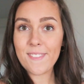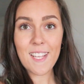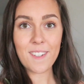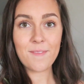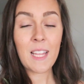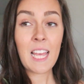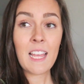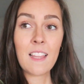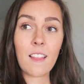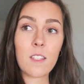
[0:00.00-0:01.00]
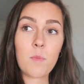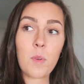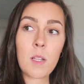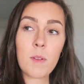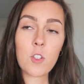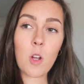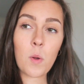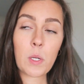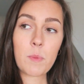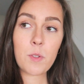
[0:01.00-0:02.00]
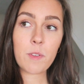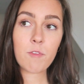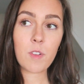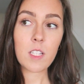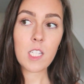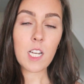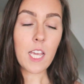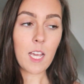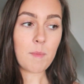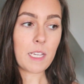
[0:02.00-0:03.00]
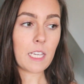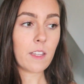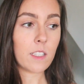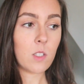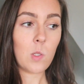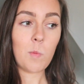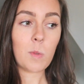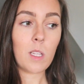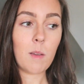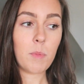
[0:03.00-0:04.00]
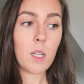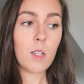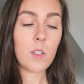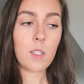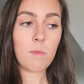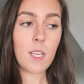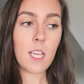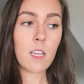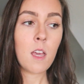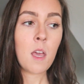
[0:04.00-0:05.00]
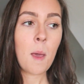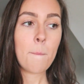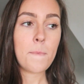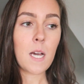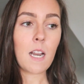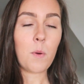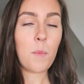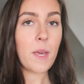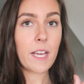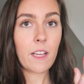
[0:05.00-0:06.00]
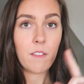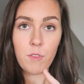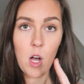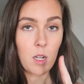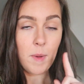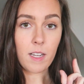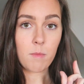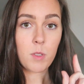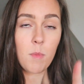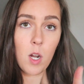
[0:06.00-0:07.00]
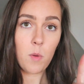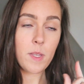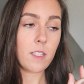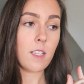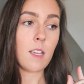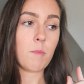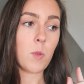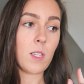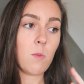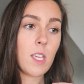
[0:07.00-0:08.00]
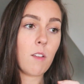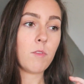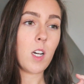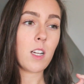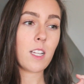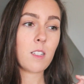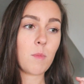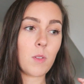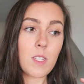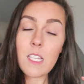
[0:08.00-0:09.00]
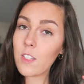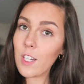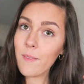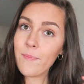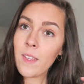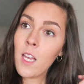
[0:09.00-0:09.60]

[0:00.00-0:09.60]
So that's pretty much all we're gonna be doing for the rest of the night. I might get like a Zoom clip or something, but I will pick the vlog back up tomorrow because I am doing a weekend vlog and tomorrow's Easter.